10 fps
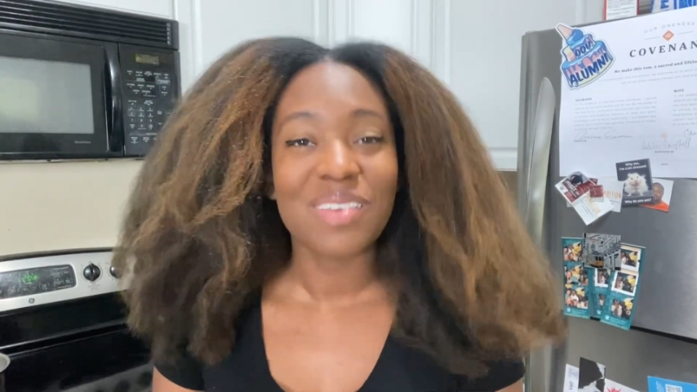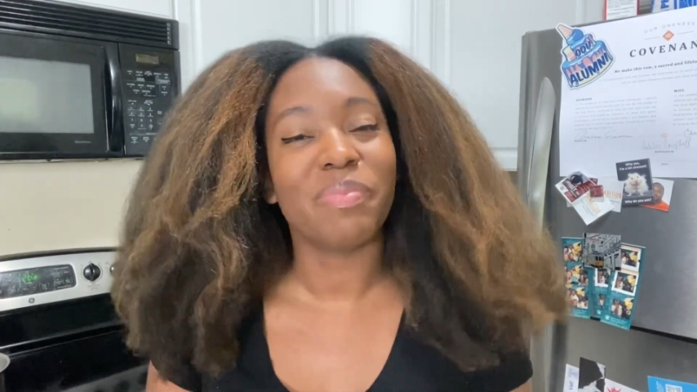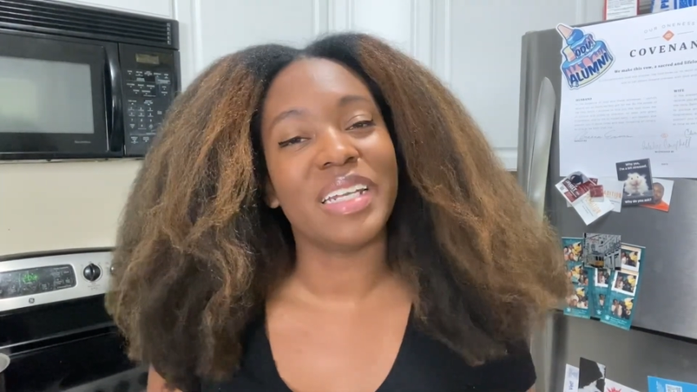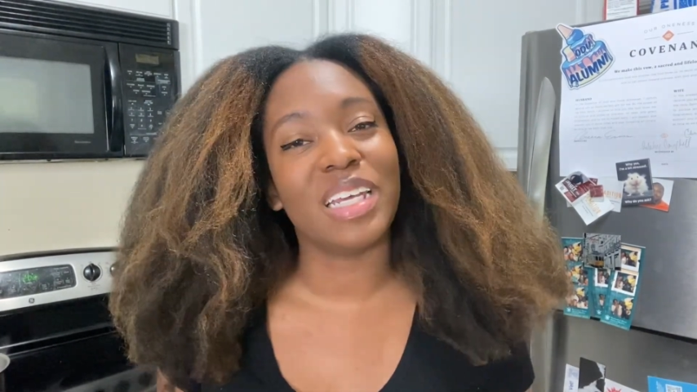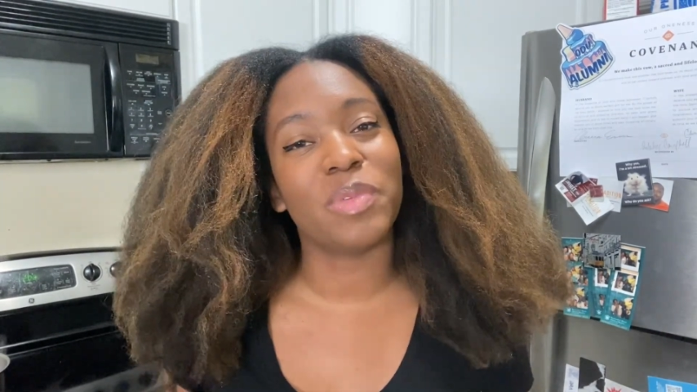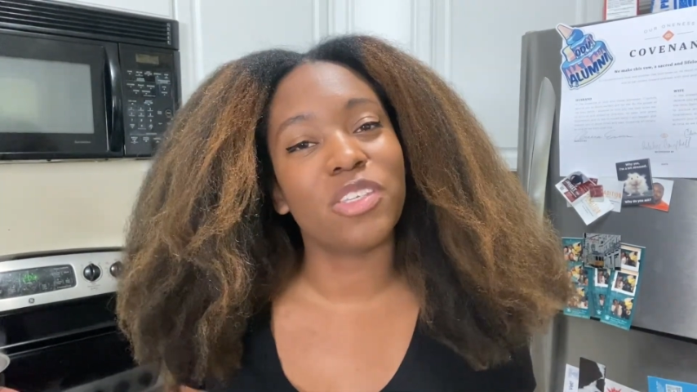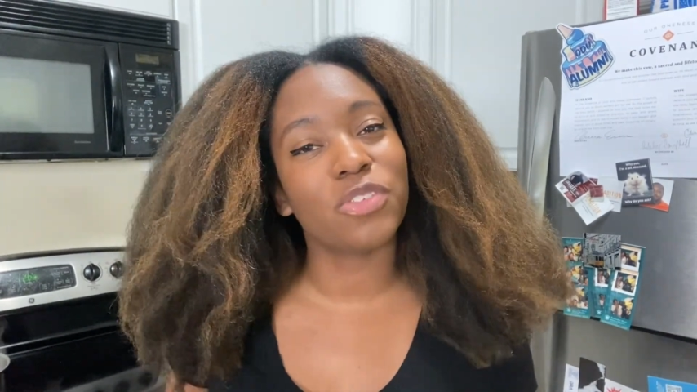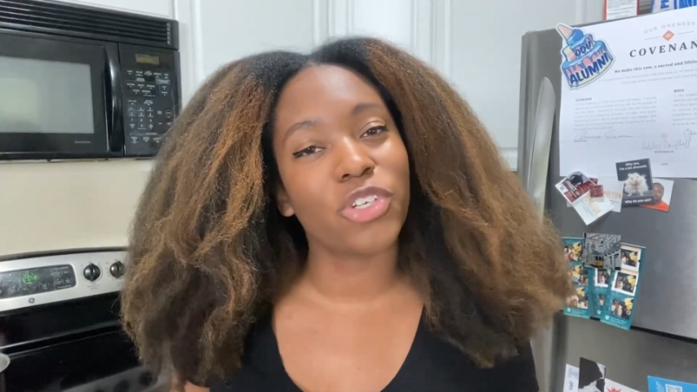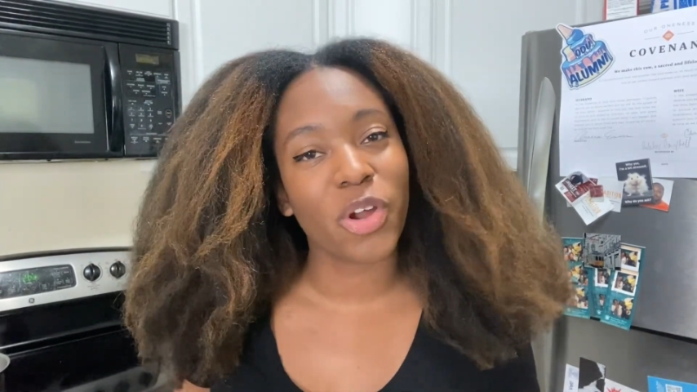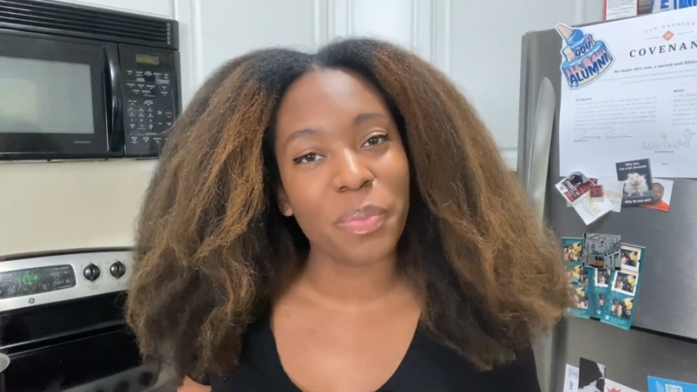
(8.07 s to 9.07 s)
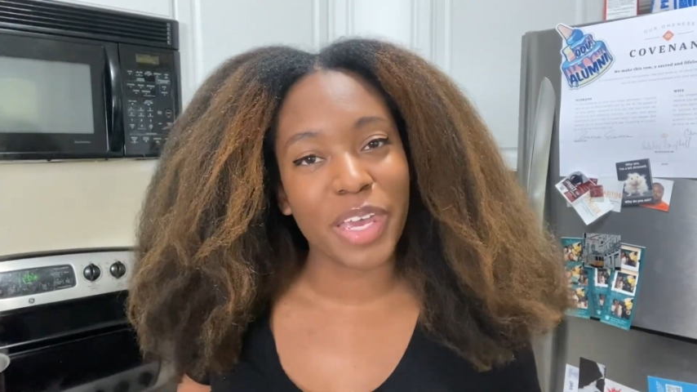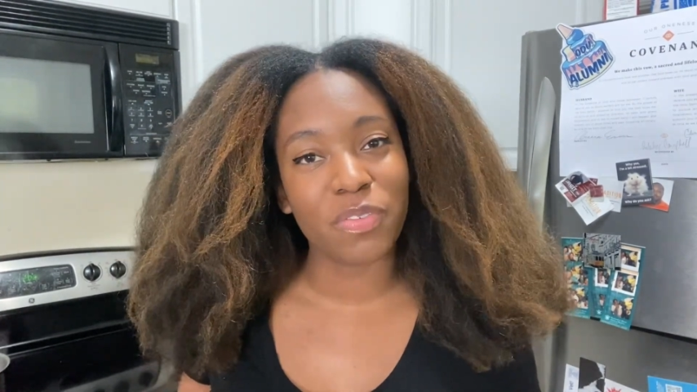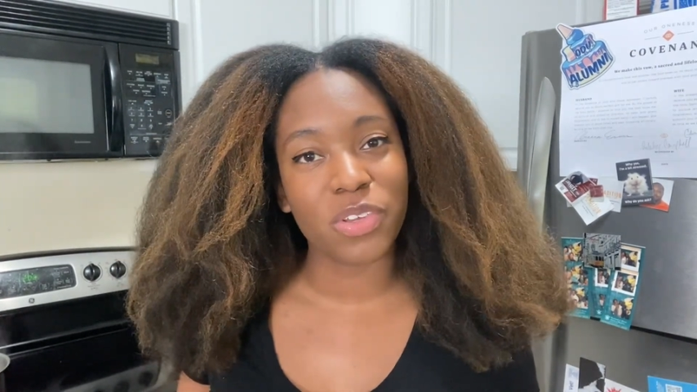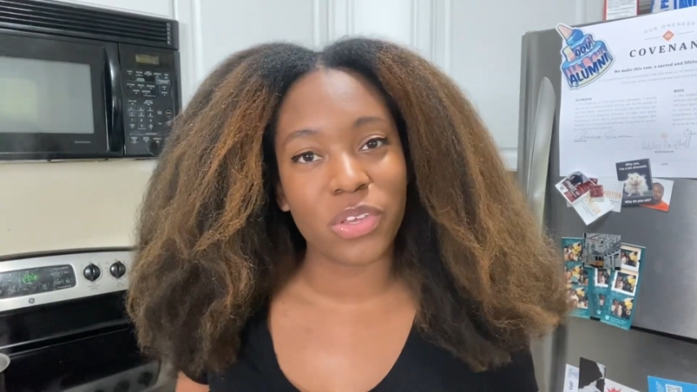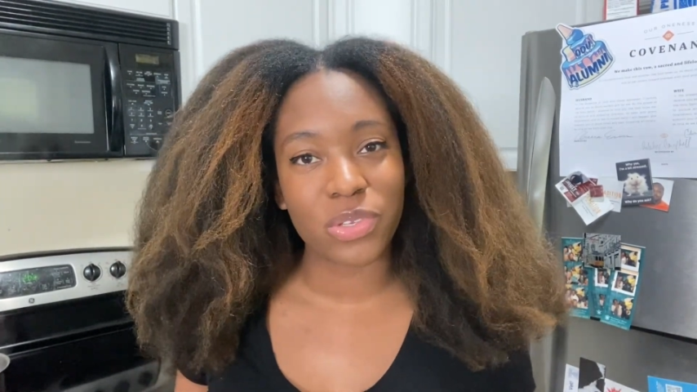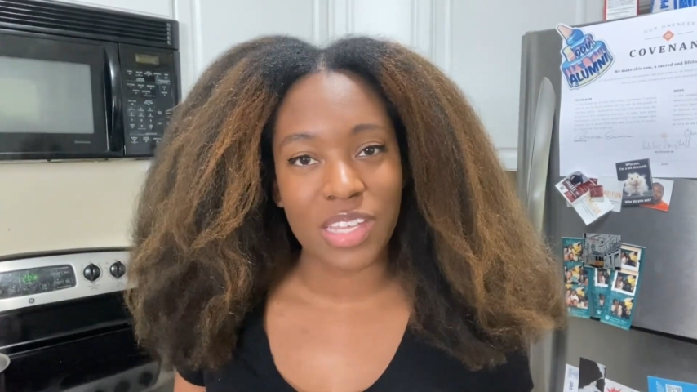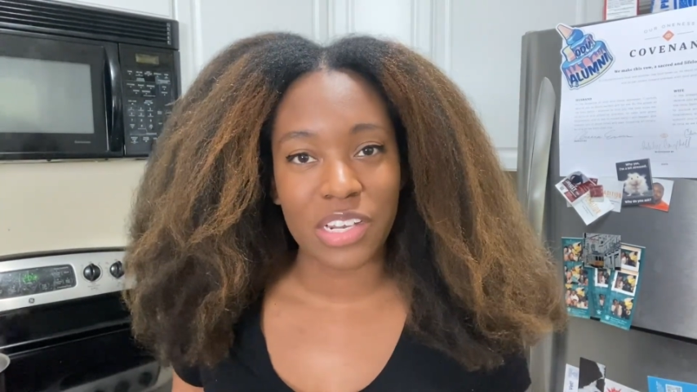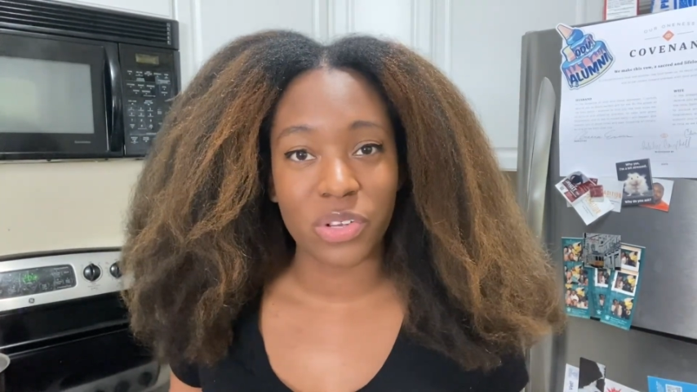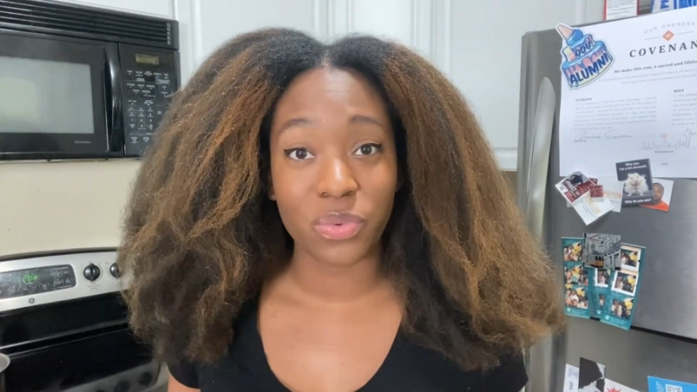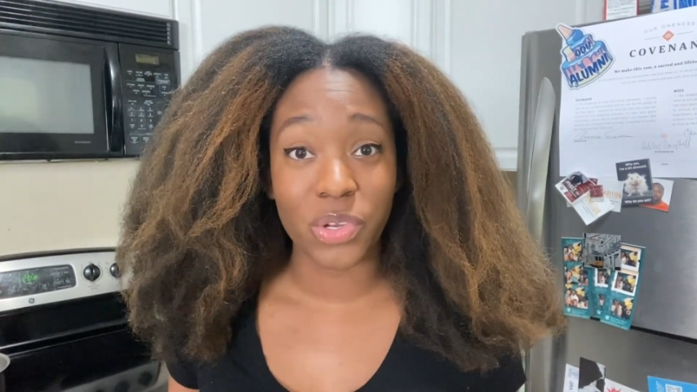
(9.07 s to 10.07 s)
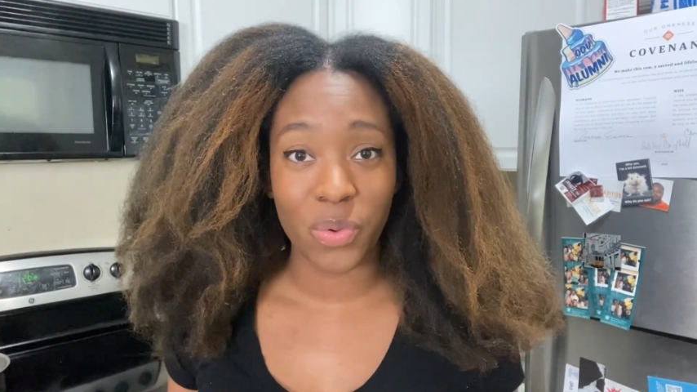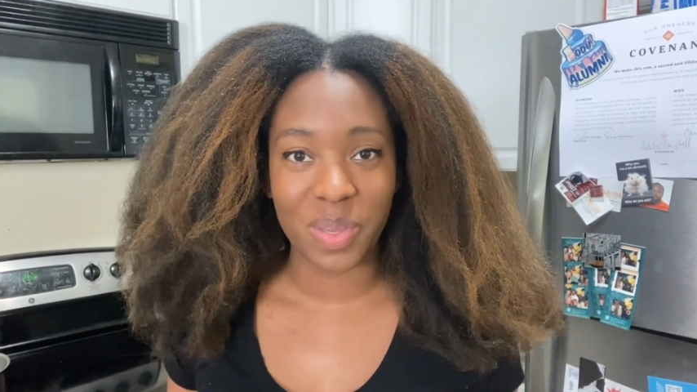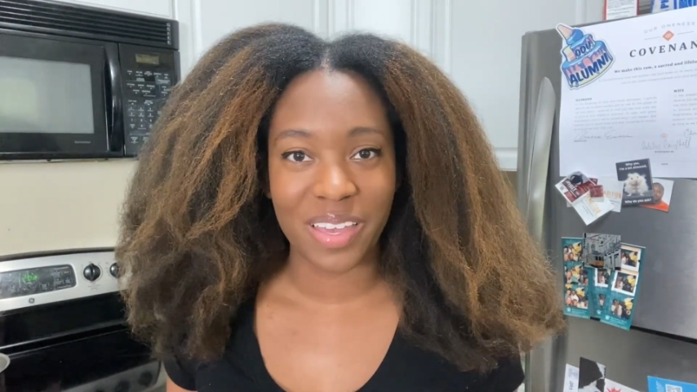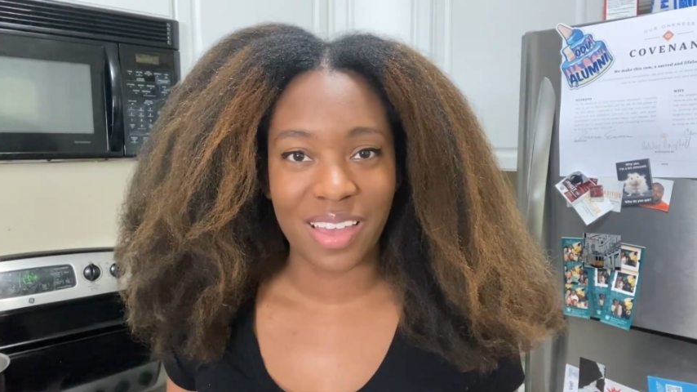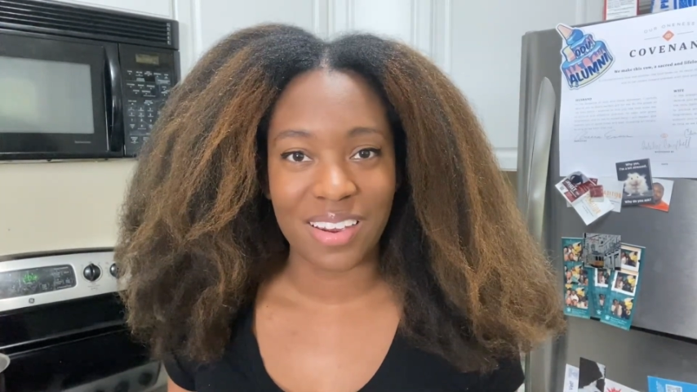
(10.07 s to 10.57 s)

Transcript: My name is Charmaine for those that don't know me yet.